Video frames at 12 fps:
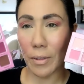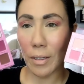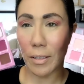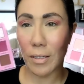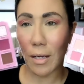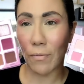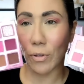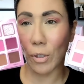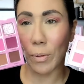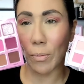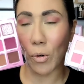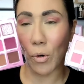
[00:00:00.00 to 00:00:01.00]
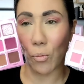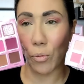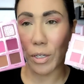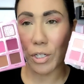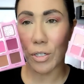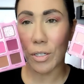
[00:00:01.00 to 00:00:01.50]
These have a little bit more
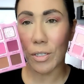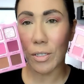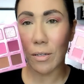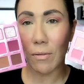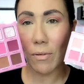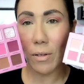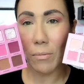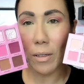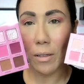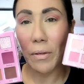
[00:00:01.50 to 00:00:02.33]
richness to them.